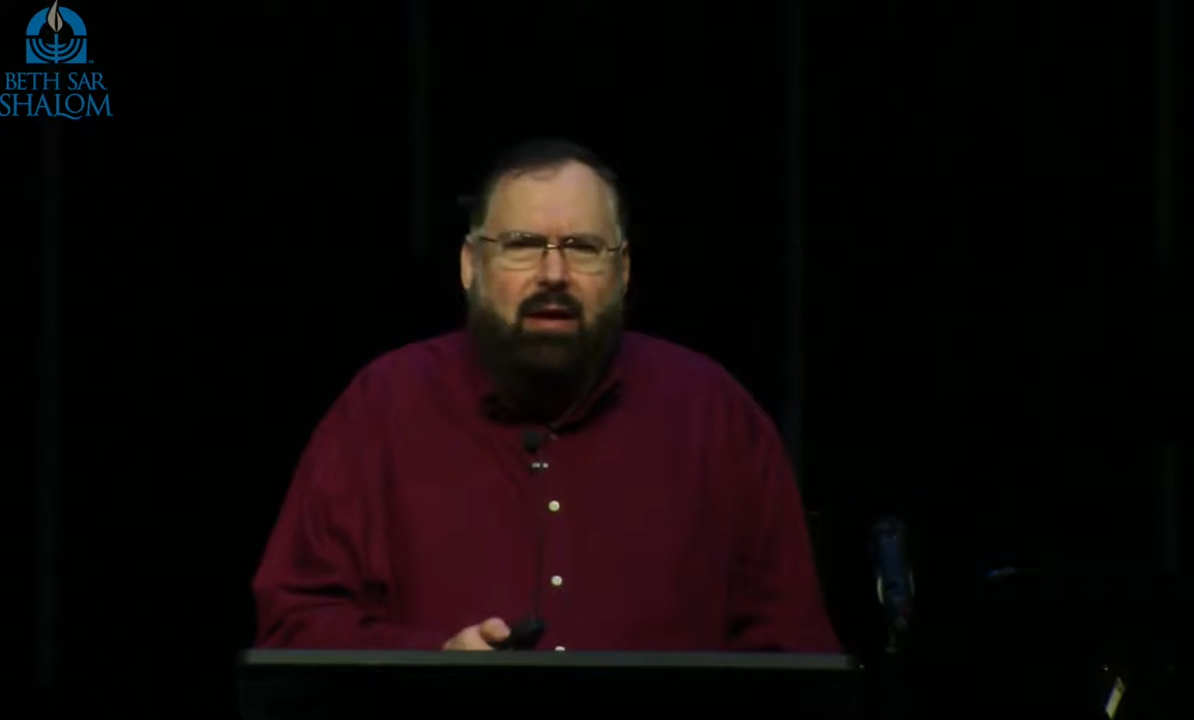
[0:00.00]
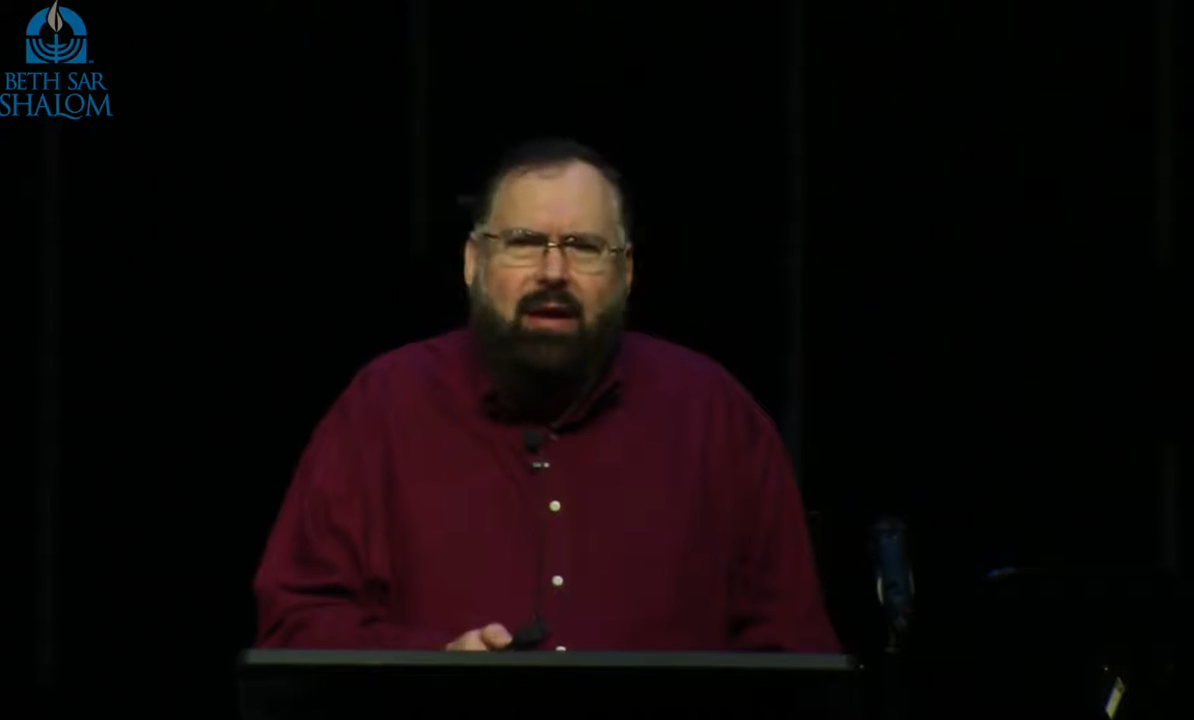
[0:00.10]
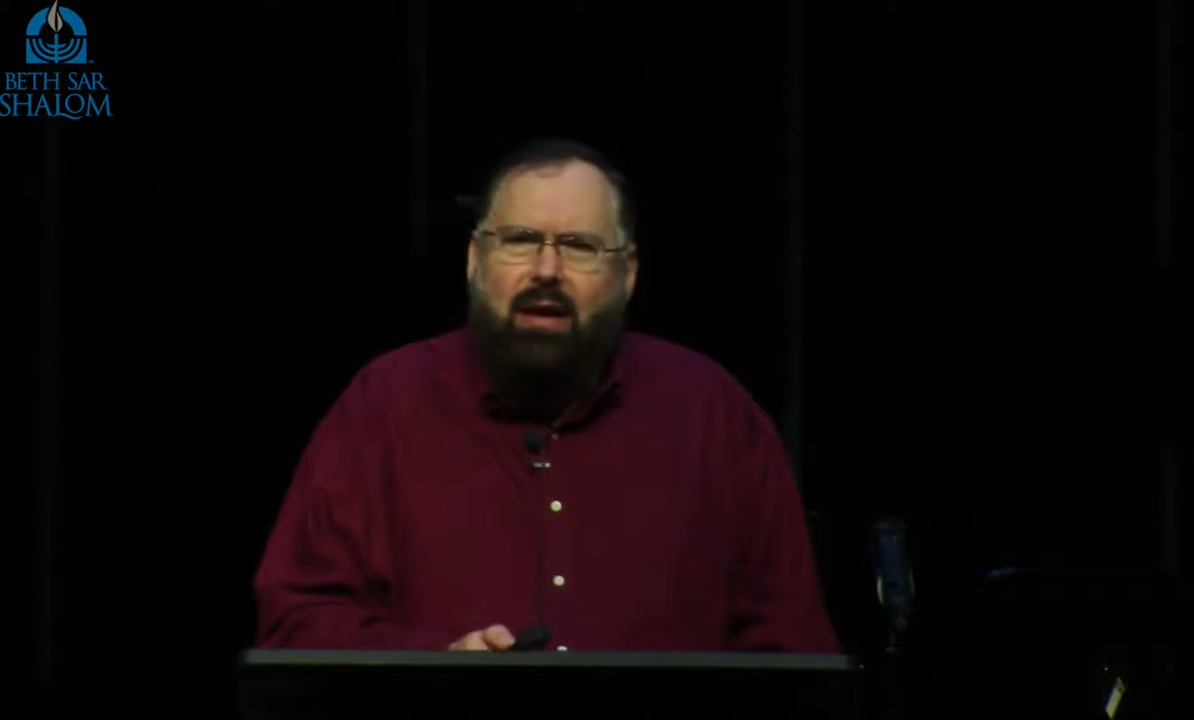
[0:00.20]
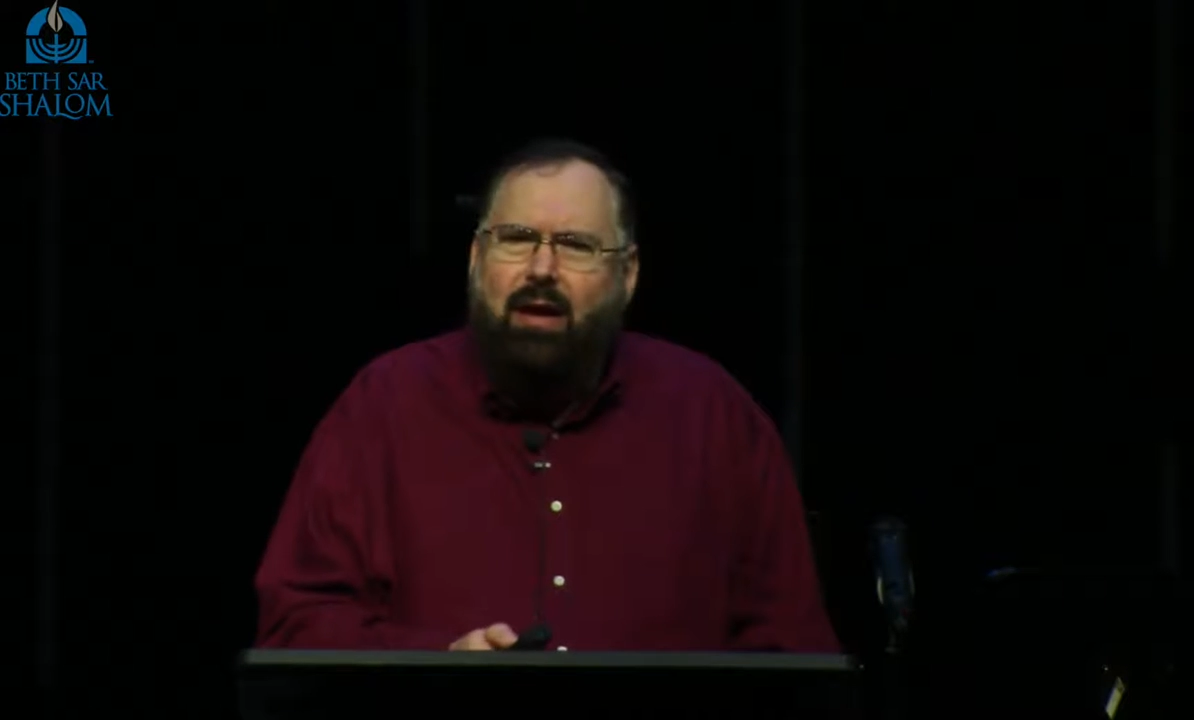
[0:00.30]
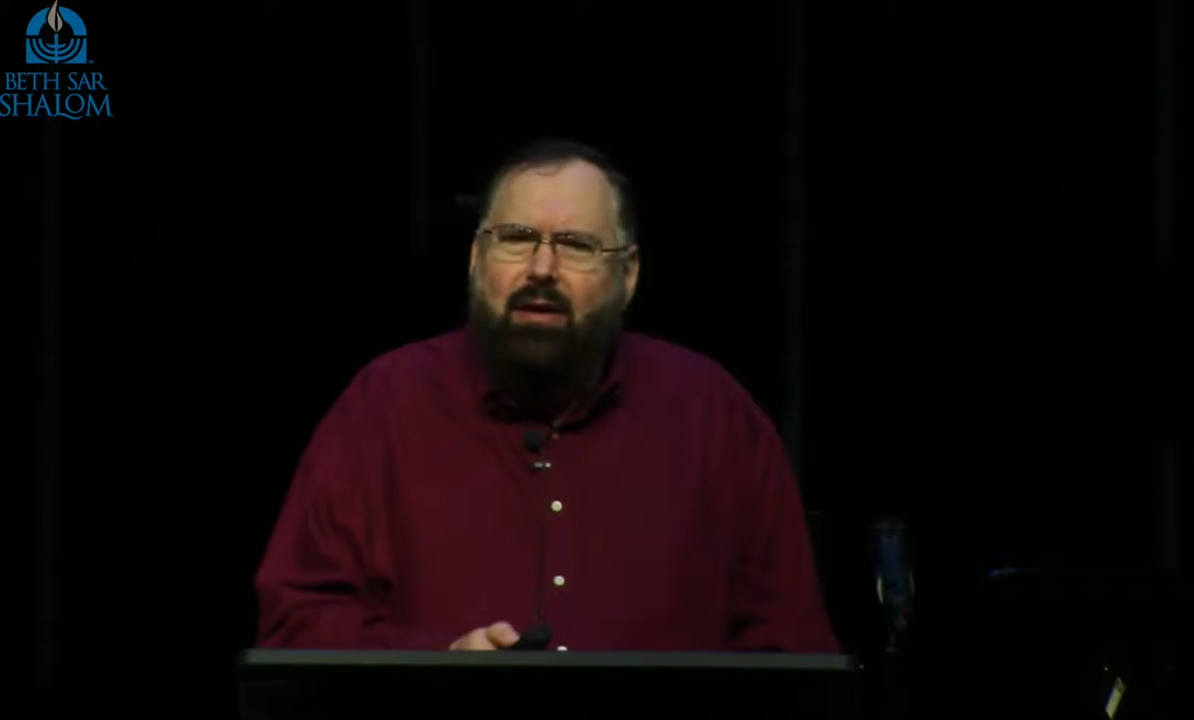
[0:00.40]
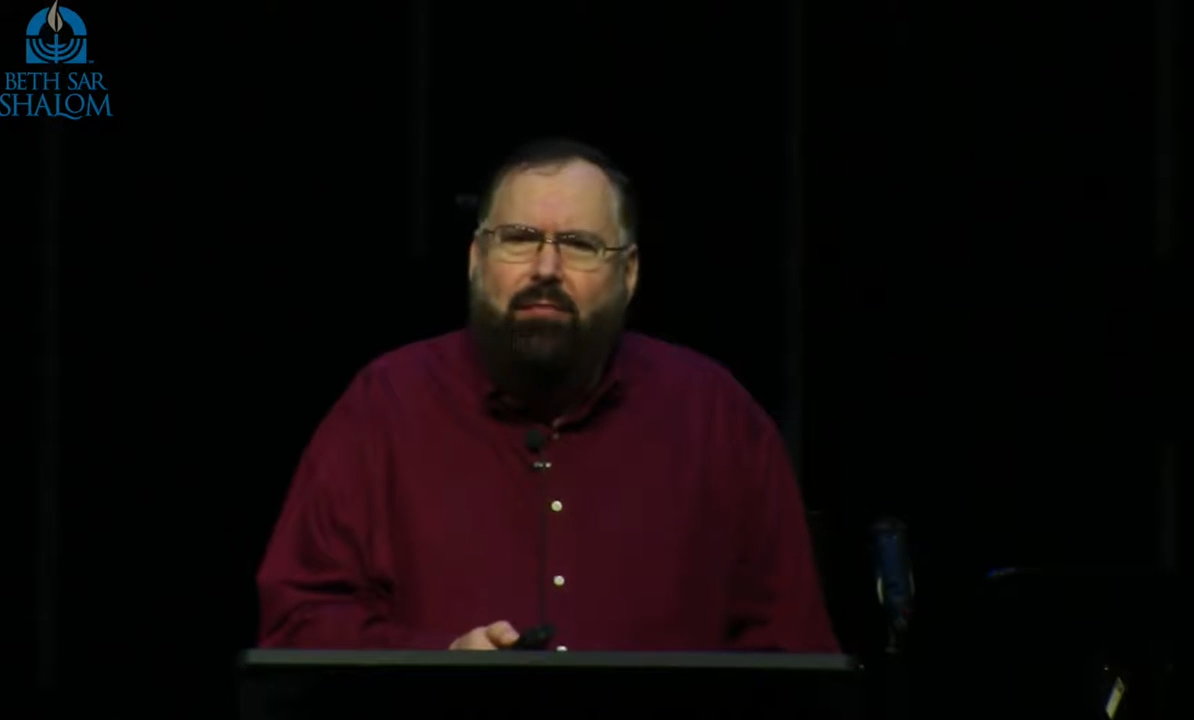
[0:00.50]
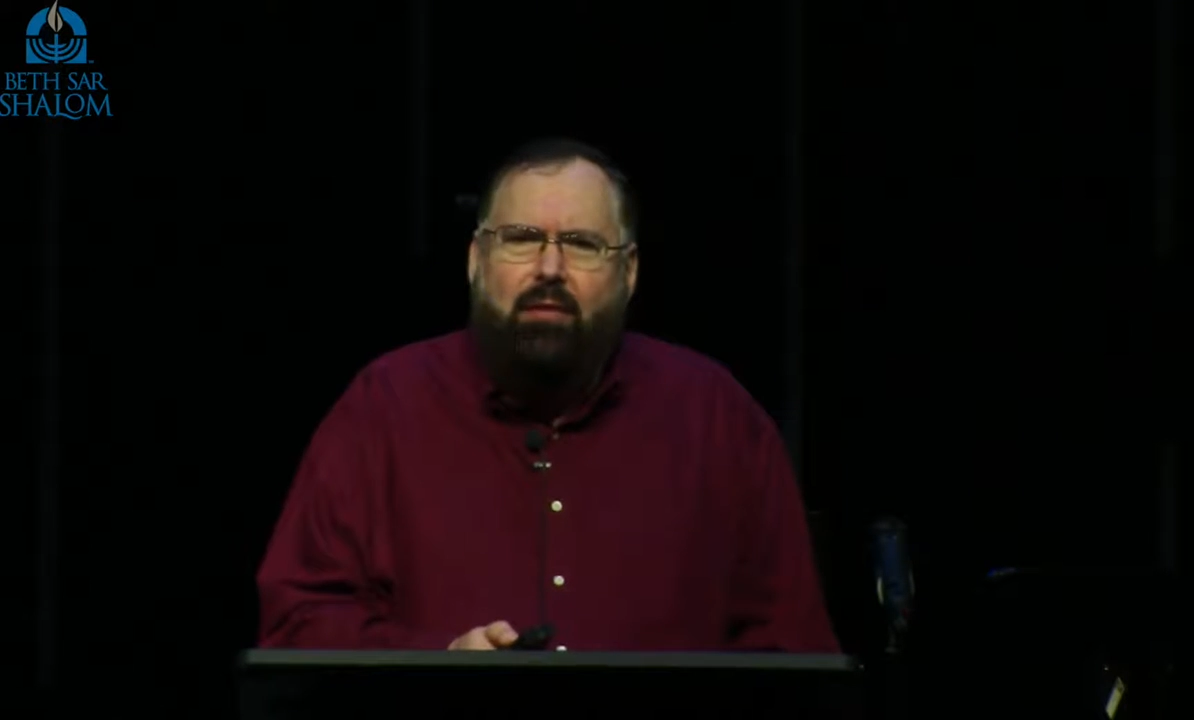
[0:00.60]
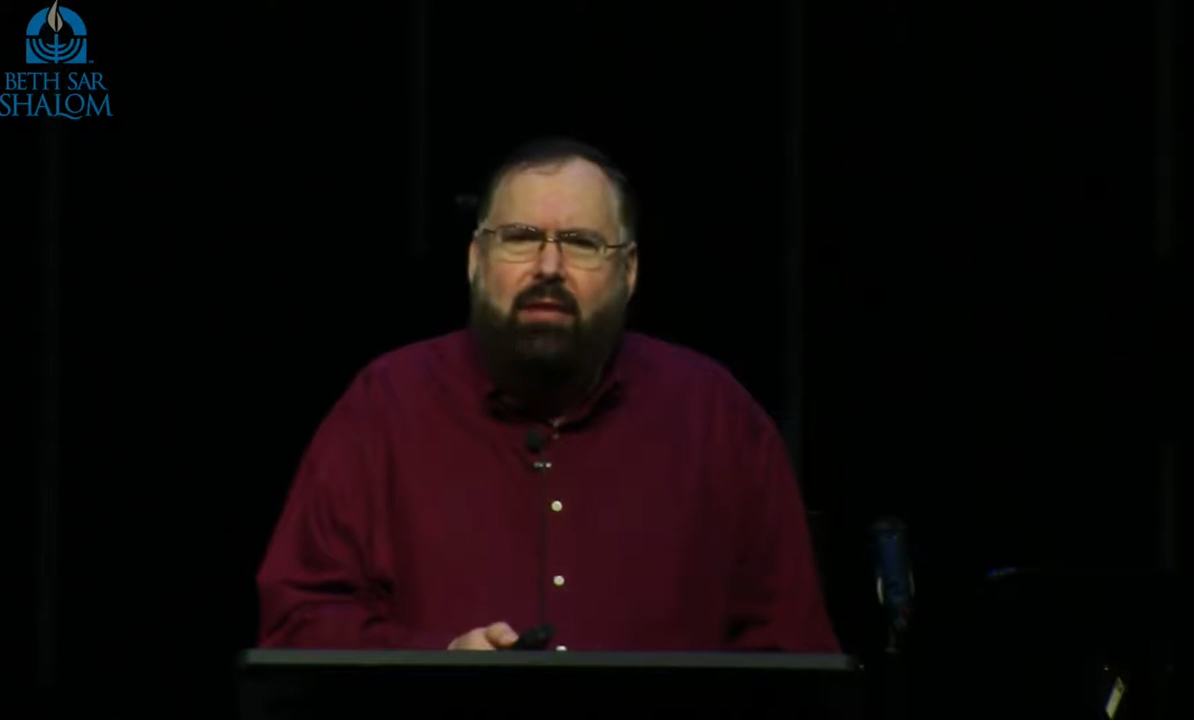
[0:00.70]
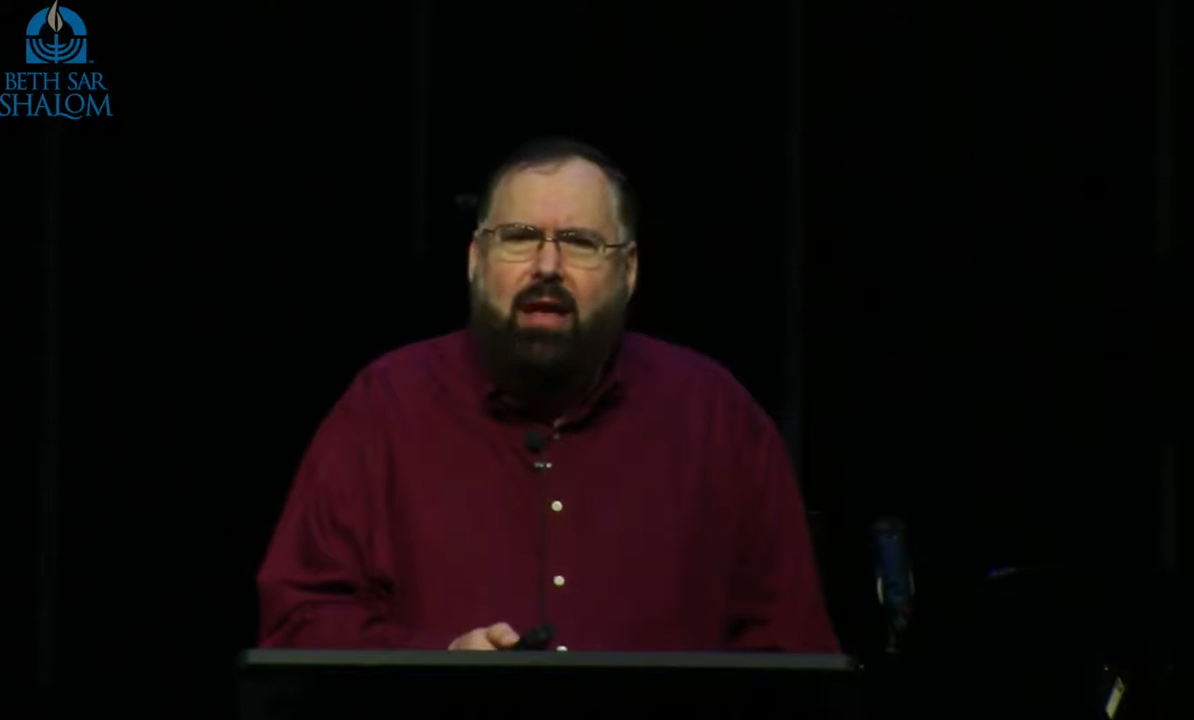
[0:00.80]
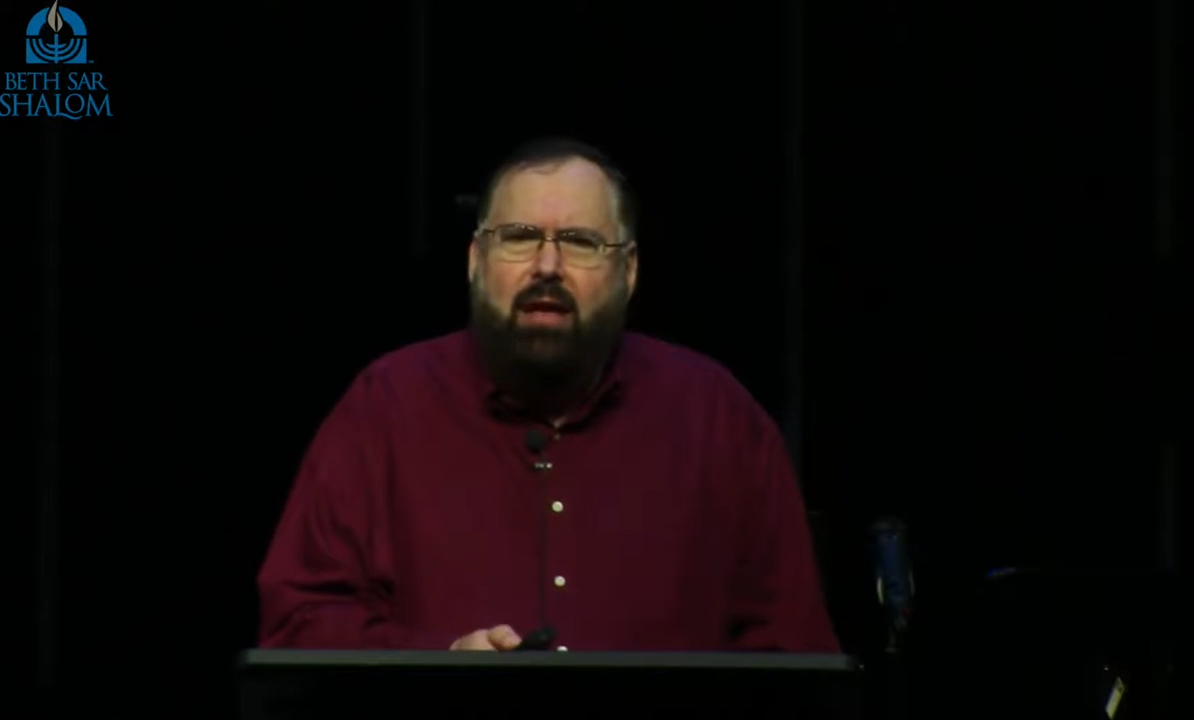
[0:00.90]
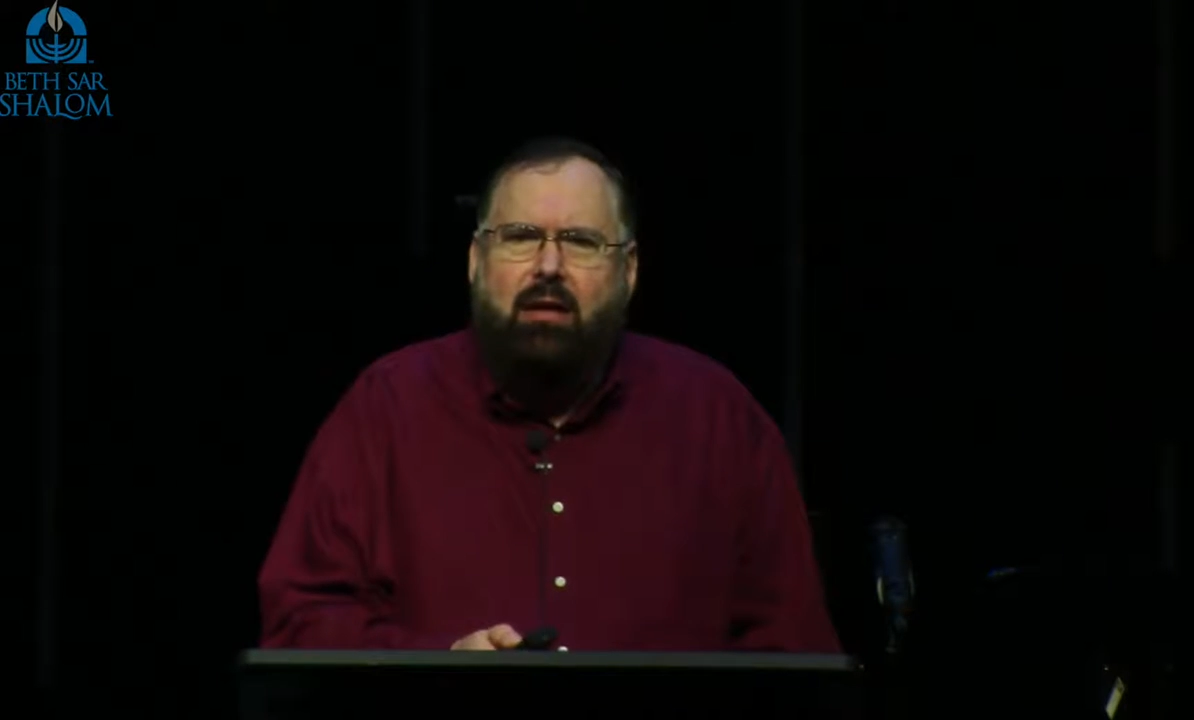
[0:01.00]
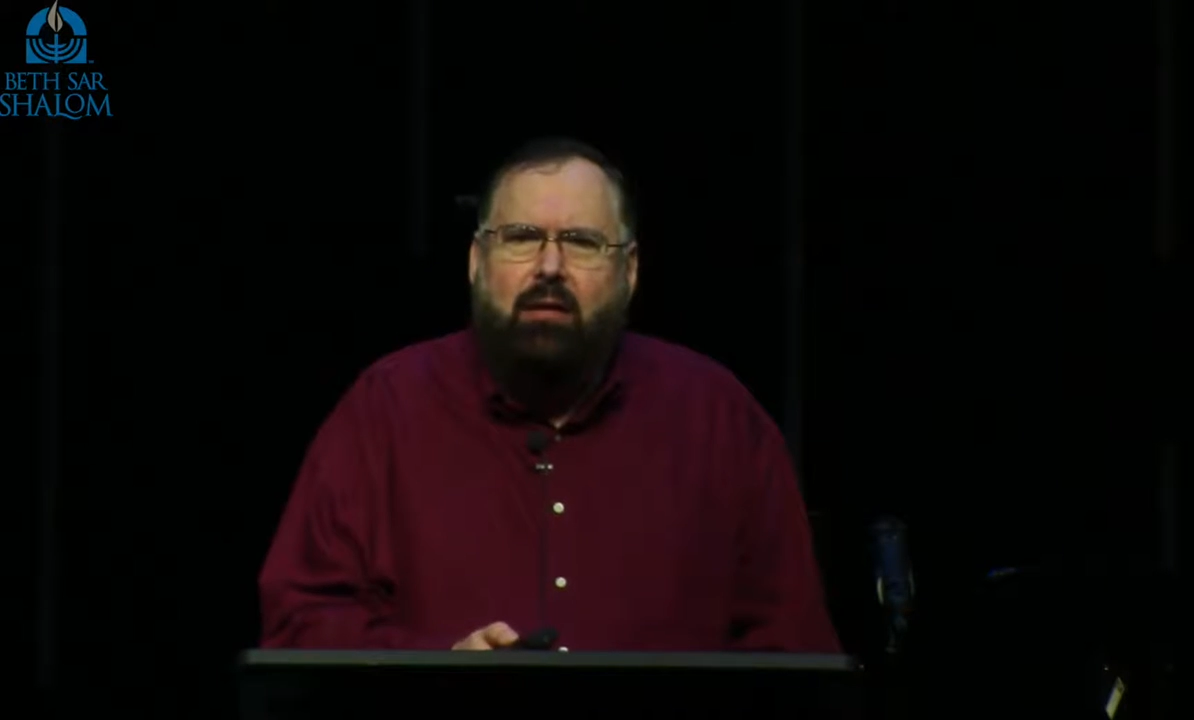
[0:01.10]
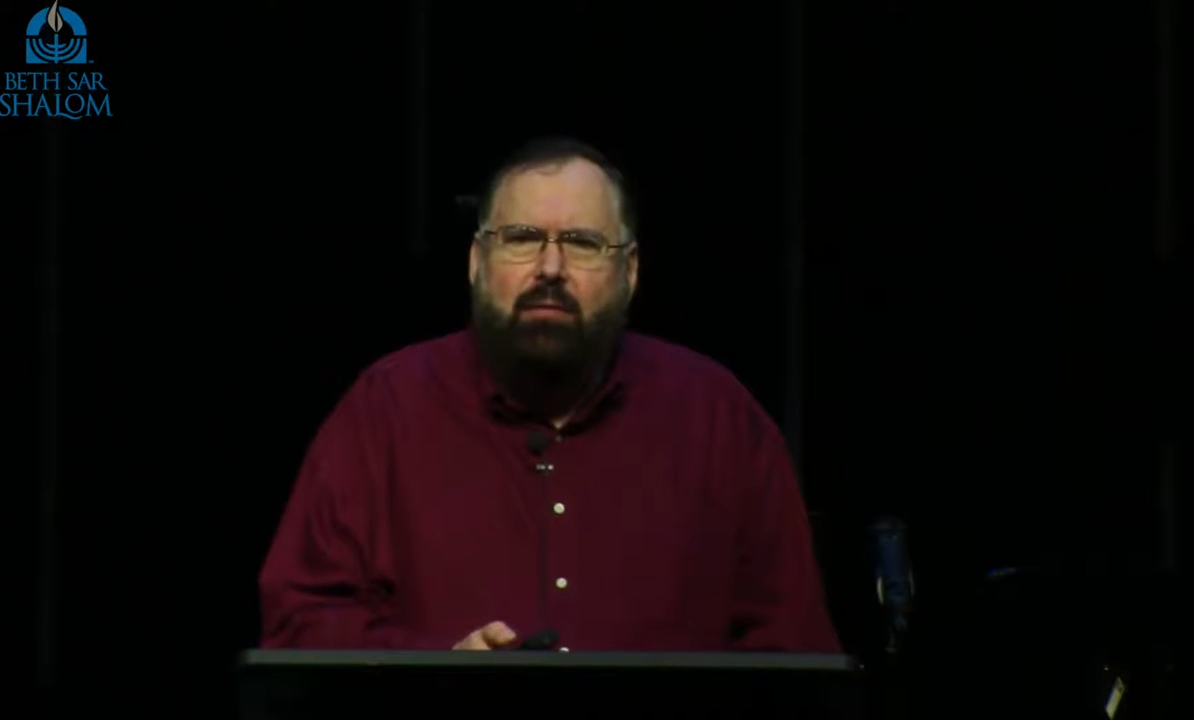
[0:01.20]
every day